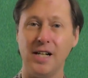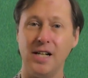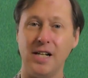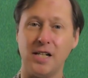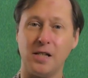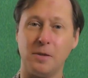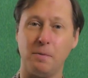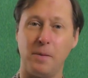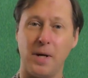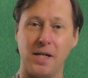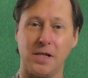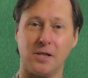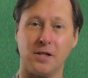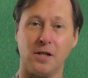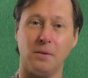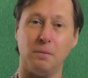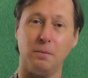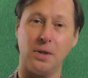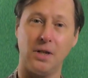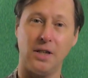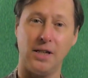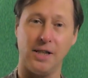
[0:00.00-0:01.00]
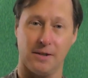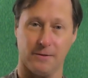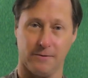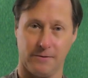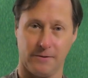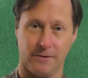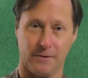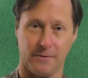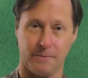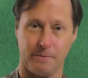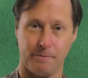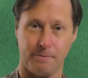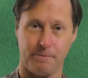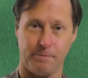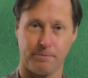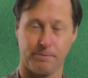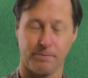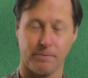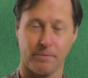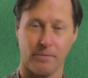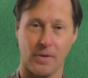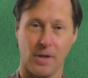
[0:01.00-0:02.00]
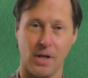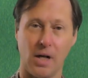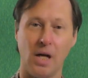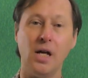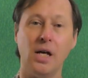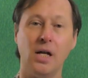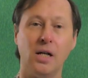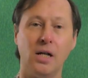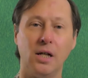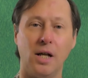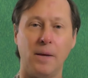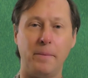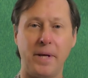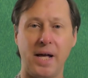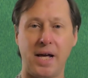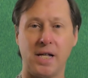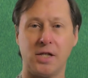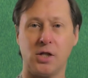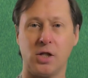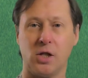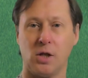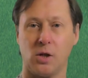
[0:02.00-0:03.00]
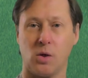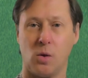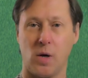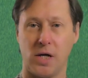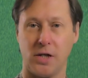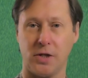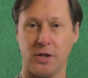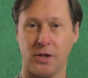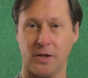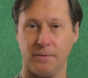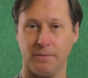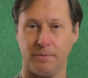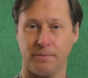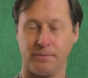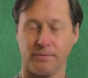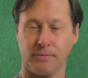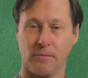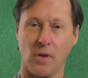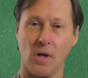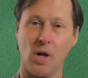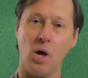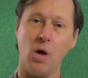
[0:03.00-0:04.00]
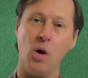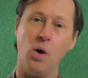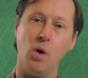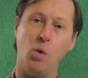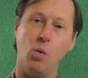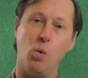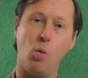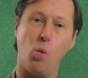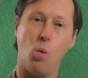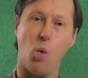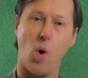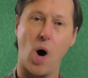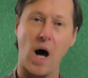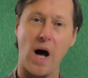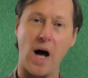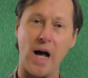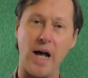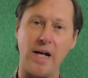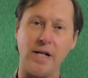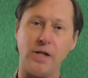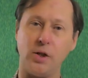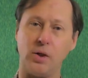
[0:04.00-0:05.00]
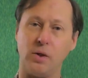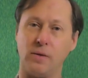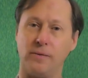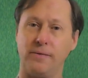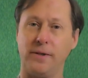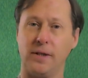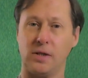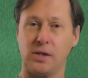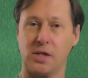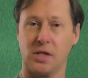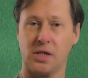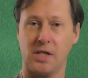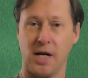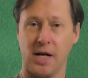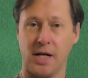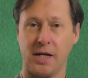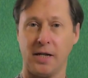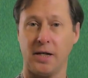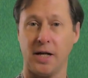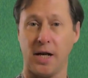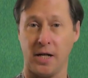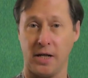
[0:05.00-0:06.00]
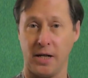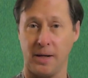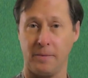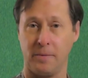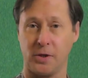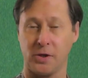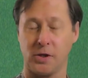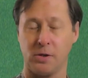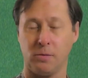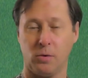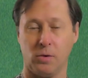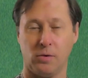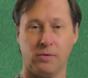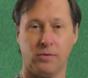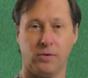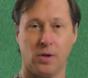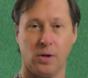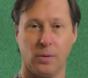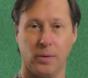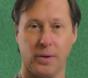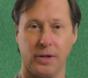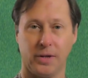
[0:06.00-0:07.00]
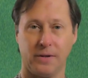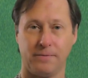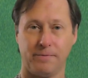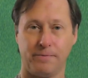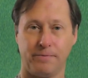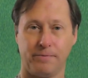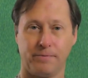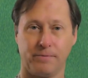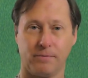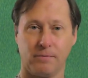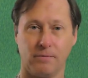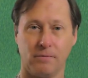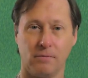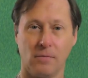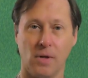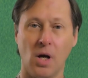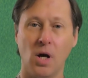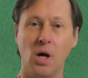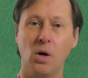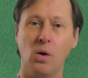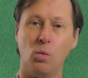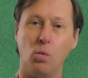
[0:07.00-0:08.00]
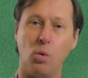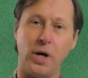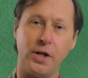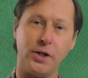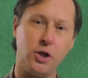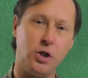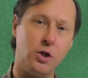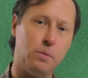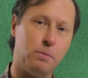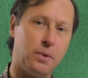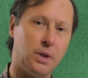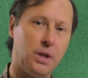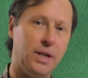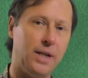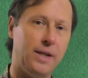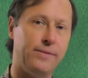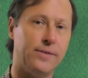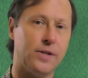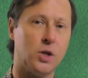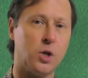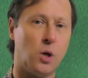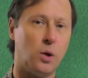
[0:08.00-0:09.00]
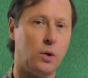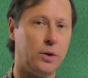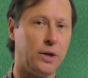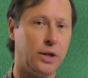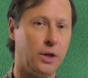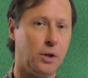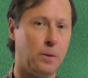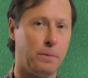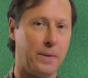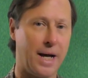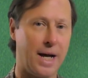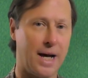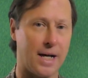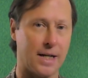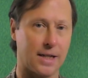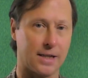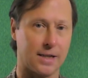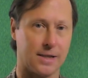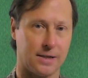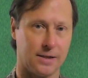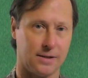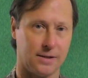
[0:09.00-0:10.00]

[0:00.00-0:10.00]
It's based on belief. Let me ask you a question. Why do you feel stuck and unable to move forward? What do you believe is holding you back?